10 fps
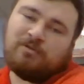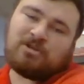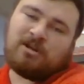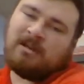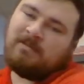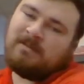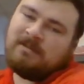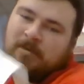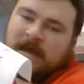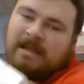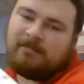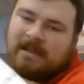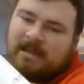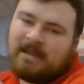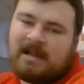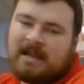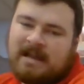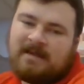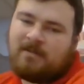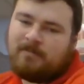you turn it, just pack it back in, I
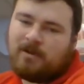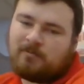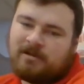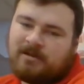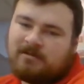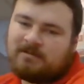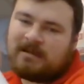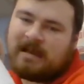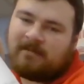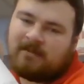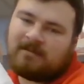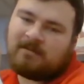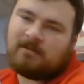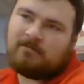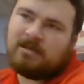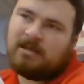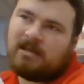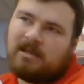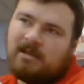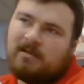gotta have the bell ringers because it's gonna be
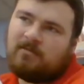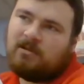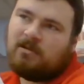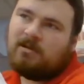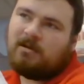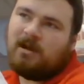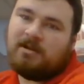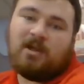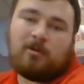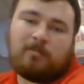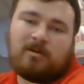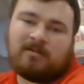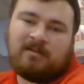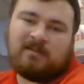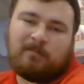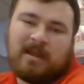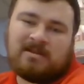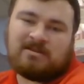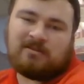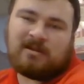another
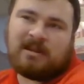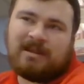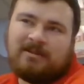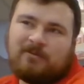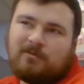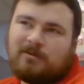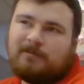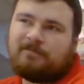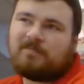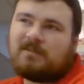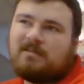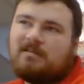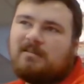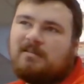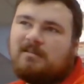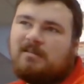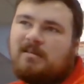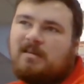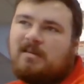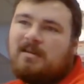participation grade, or
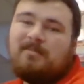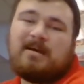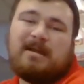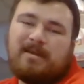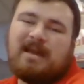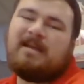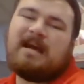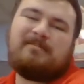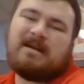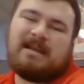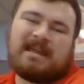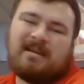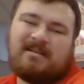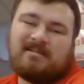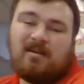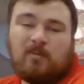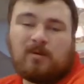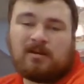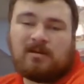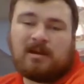I might count it as a
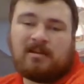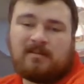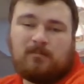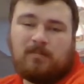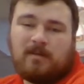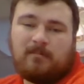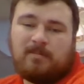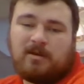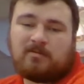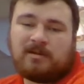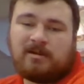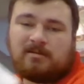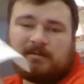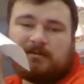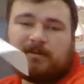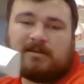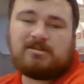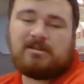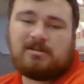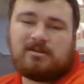homework grade, the bell ringer. So make
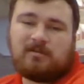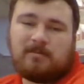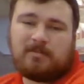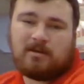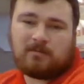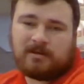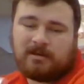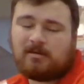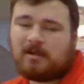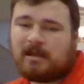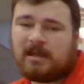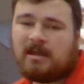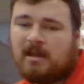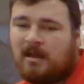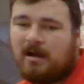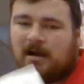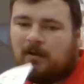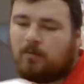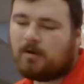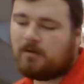sure you're doing the bell ringer, okay?
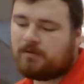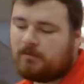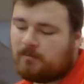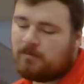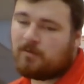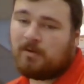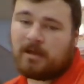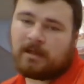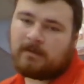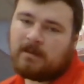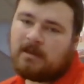We'll go through it real quick.